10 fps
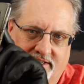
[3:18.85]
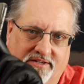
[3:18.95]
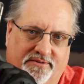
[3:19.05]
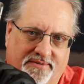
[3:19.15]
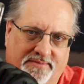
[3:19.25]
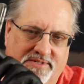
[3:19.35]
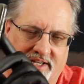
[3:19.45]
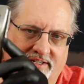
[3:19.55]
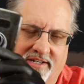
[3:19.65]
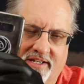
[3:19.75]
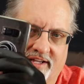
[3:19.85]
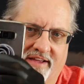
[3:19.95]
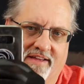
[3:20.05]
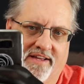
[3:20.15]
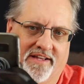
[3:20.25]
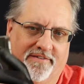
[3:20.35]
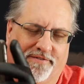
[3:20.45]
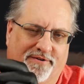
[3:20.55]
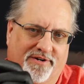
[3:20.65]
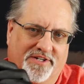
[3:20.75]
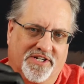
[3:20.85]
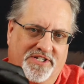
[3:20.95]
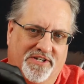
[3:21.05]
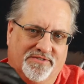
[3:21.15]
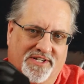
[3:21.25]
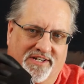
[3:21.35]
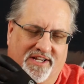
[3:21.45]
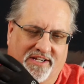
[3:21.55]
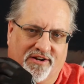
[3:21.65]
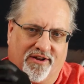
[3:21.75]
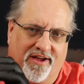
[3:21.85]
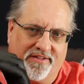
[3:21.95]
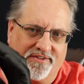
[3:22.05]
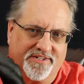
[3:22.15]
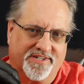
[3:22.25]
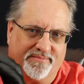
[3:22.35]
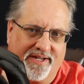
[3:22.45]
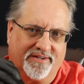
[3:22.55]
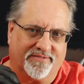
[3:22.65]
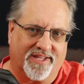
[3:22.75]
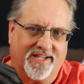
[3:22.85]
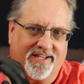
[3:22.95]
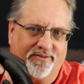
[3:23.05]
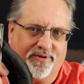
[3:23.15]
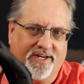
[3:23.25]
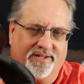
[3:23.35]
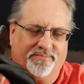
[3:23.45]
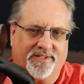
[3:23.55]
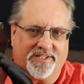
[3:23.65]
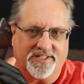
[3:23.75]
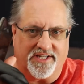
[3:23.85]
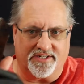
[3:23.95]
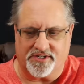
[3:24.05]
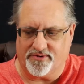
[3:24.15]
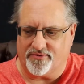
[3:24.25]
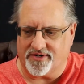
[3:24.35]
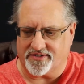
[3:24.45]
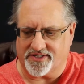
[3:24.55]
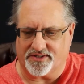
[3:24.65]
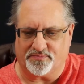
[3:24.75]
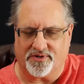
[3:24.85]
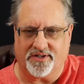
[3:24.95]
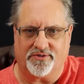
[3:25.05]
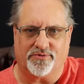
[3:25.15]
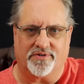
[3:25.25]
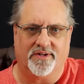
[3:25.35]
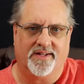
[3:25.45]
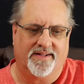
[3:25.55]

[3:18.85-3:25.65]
You know what I'm saying? Like if you were just using like cloth or something, I don't think it'd read it. But this actually works. It's pretty cool.